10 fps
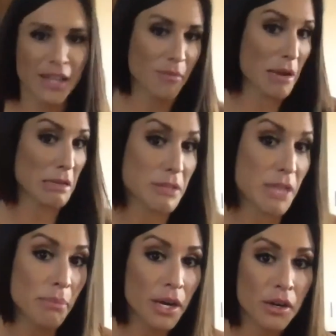Like, am I a
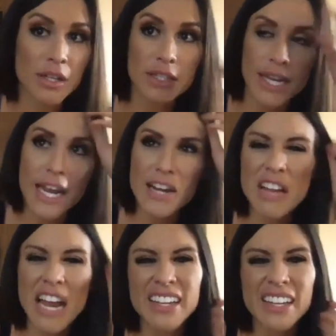step parent? Like, I
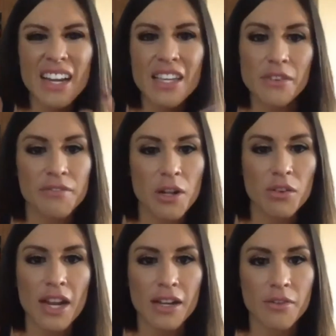don't. I kind of even felt
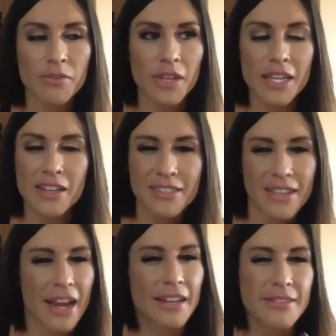kind of icky
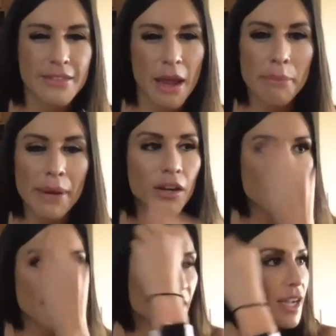saying step
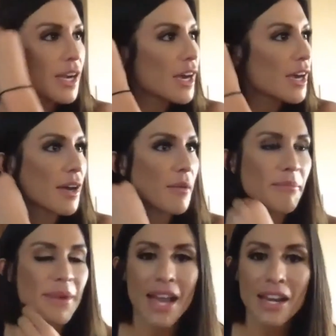parent.
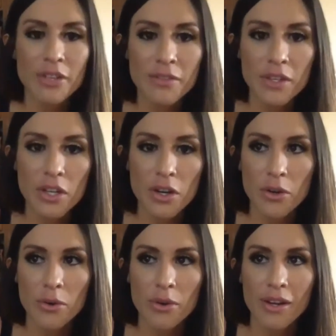Um, I don't even
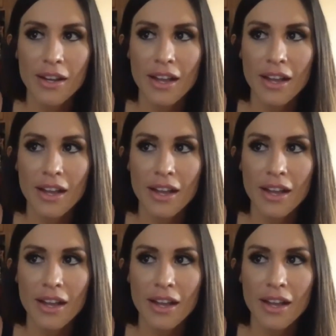know.